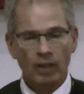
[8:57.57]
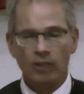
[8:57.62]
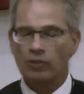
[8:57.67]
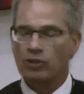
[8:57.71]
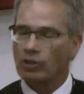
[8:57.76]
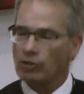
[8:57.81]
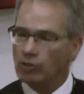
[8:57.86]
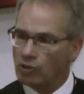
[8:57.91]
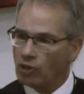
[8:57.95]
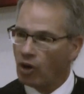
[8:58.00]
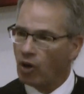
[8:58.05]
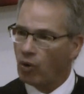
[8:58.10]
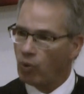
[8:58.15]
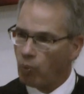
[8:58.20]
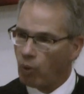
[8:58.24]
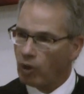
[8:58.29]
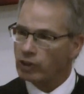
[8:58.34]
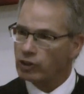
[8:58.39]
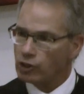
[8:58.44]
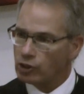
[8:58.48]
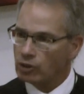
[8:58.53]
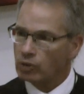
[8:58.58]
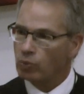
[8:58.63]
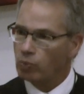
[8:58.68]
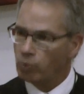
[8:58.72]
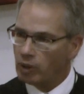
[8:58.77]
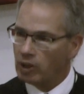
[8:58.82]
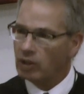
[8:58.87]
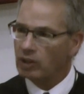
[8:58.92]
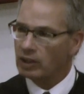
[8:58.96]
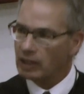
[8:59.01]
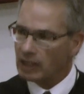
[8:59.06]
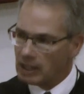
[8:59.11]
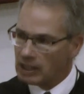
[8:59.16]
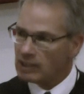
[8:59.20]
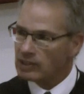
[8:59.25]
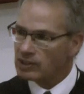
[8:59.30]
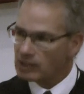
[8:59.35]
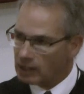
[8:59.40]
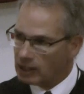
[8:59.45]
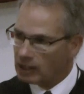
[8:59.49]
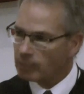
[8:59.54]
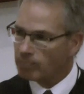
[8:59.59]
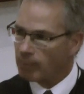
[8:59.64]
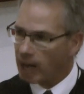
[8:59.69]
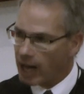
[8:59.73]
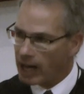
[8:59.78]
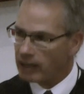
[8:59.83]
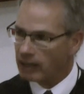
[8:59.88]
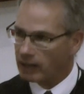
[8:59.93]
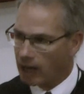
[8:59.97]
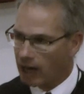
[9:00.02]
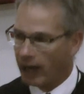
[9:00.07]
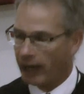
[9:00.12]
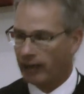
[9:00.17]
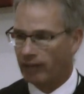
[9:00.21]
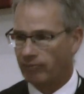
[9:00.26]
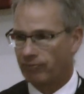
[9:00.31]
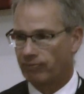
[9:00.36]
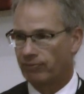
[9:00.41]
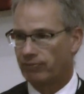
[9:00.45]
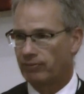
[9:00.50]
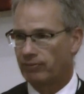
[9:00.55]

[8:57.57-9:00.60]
to know what your will is in my life.